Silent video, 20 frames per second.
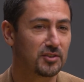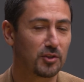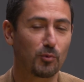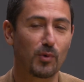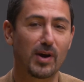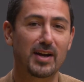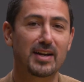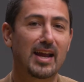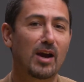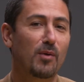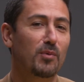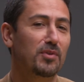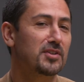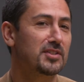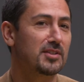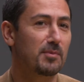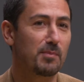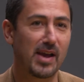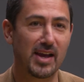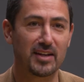So right now, when
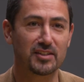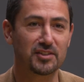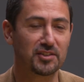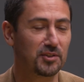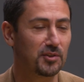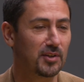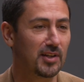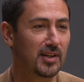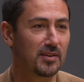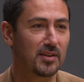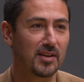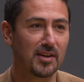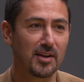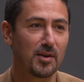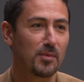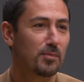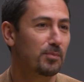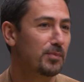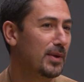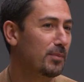there's a mass shooting,
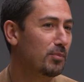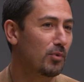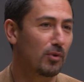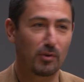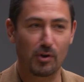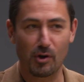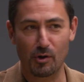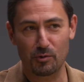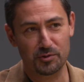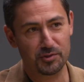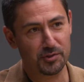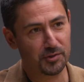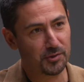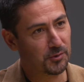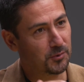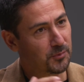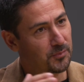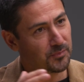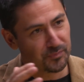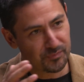people go
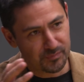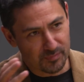to